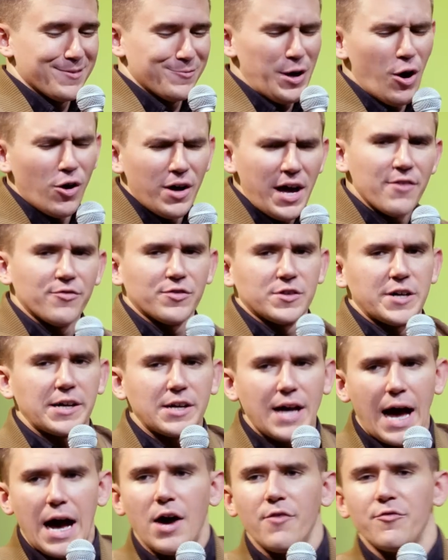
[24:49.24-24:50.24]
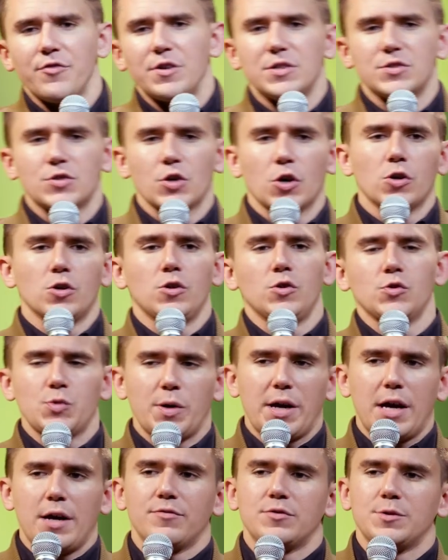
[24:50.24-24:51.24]
We all have like confidence hurdles we
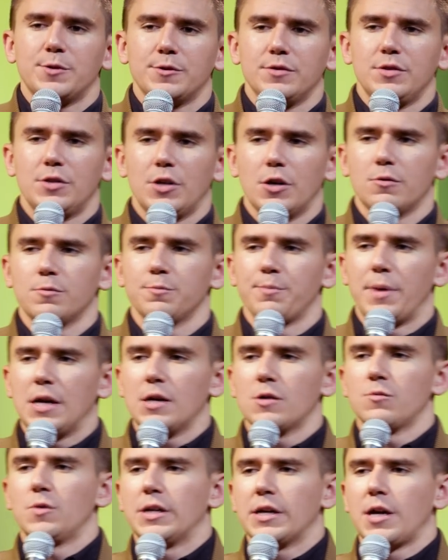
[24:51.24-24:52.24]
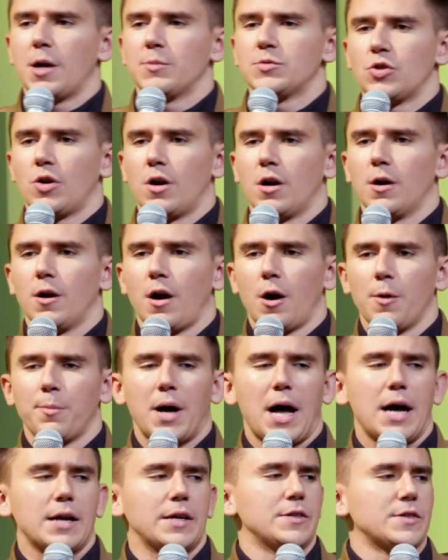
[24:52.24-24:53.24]
have to, you know, make when it comes to our
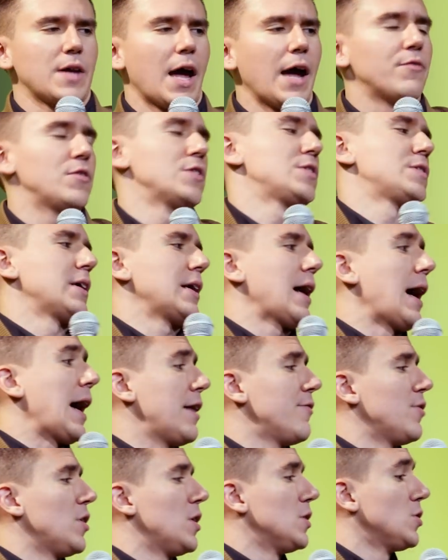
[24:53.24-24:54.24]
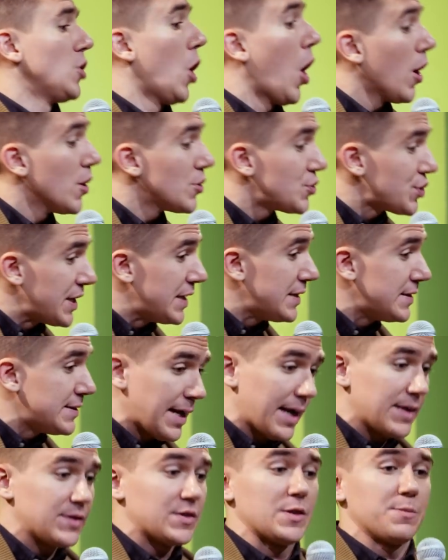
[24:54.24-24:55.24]
bodies. I have this thing. I have a large
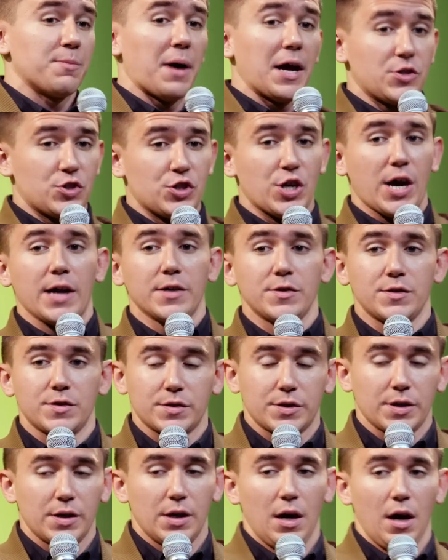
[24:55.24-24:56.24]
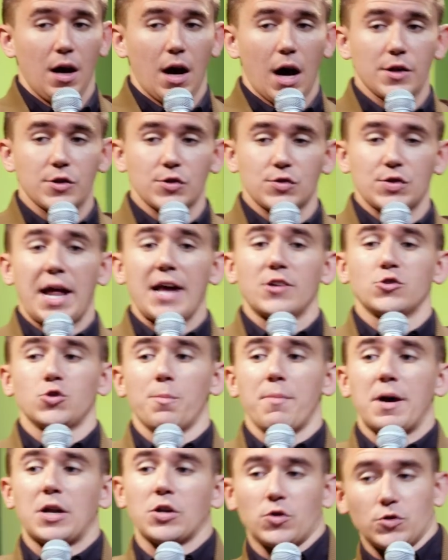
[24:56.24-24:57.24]
indent in my chest. There's an actual
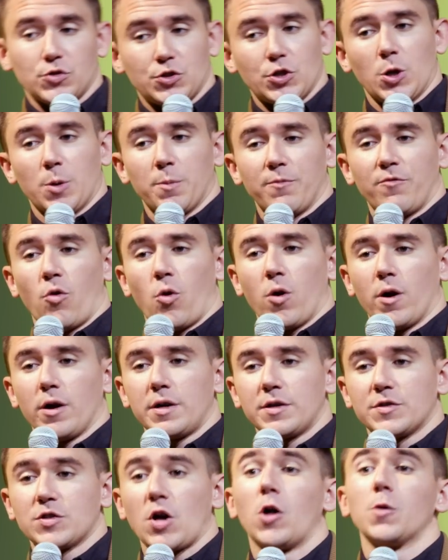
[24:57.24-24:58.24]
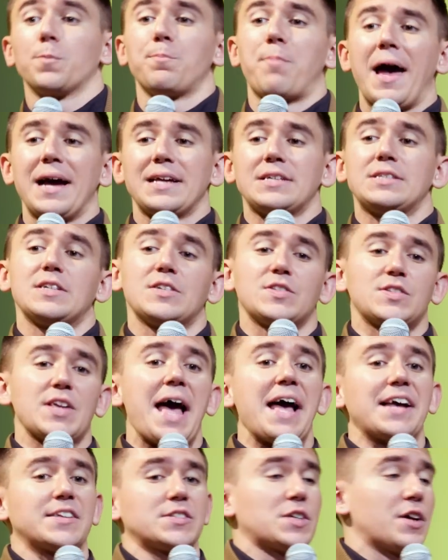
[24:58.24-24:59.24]
medical term for it. It's called pectus
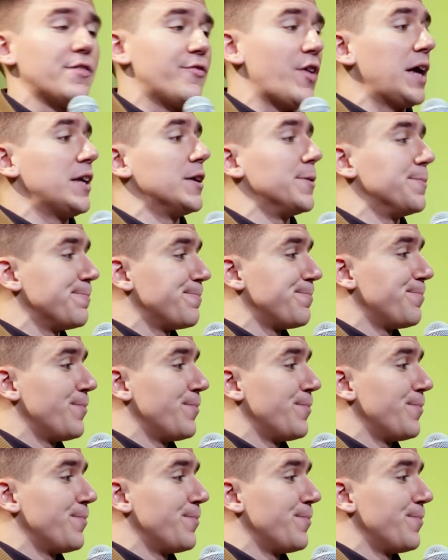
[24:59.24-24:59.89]
excavatum.